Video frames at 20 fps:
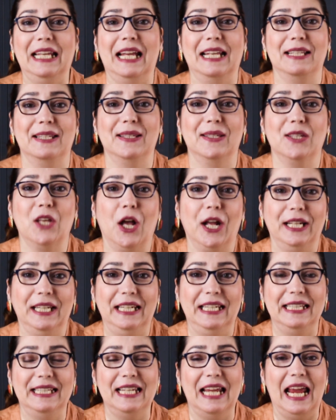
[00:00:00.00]
and
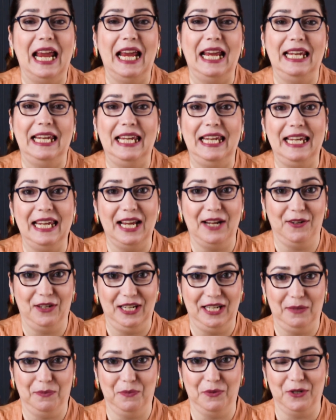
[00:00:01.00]
sunny day here
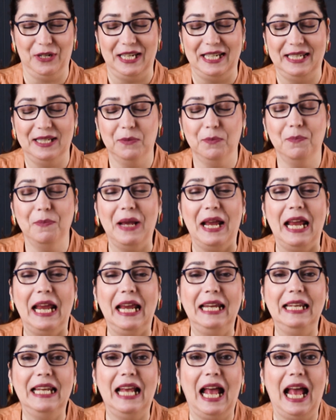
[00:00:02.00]
in
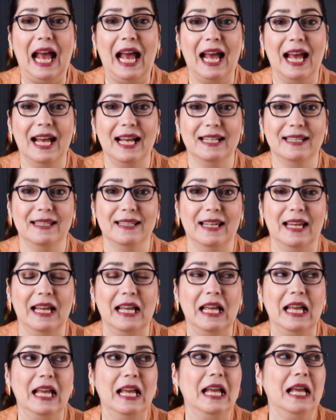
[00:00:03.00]
Brisbane, and
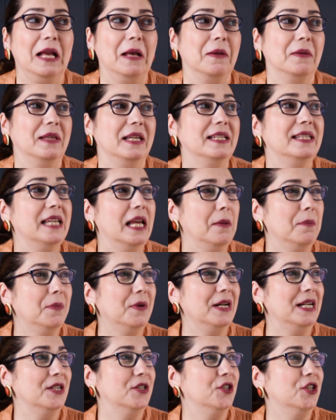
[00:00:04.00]
the
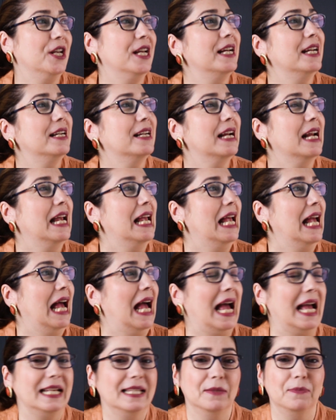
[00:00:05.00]
temperature
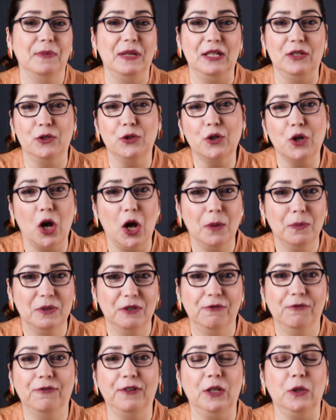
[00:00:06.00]
has been
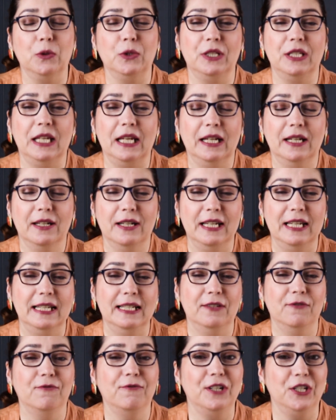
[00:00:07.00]
dropped few
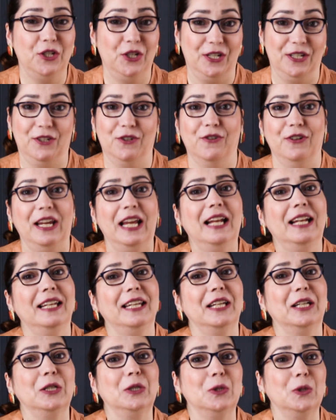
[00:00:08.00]
degrees, which is
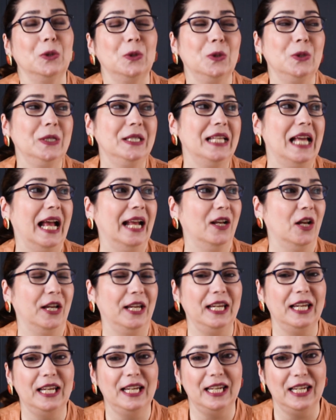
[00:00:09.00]
really good, and I
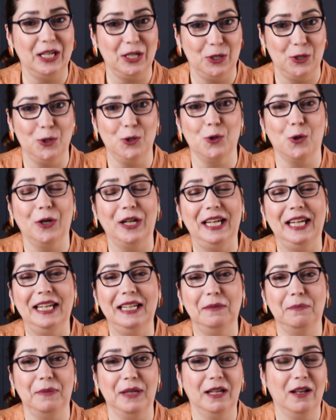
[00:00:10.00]
enjoy
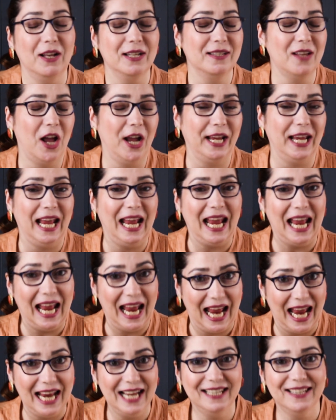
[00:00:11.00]
it because I
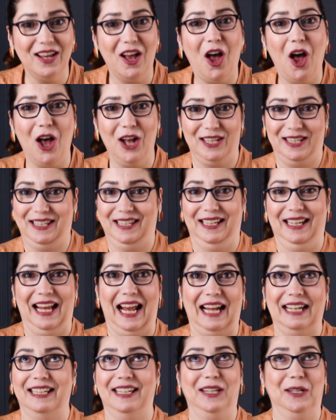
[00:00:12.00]
hate hot
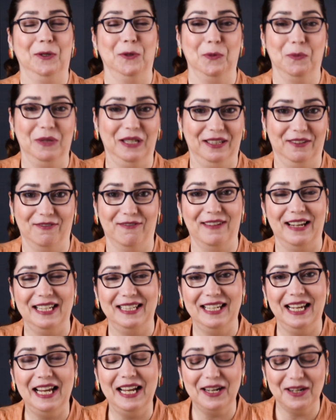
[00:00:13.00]
and humid
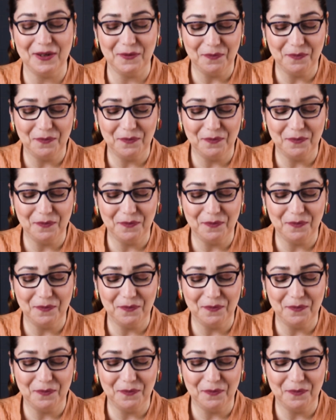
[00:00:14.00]
weather.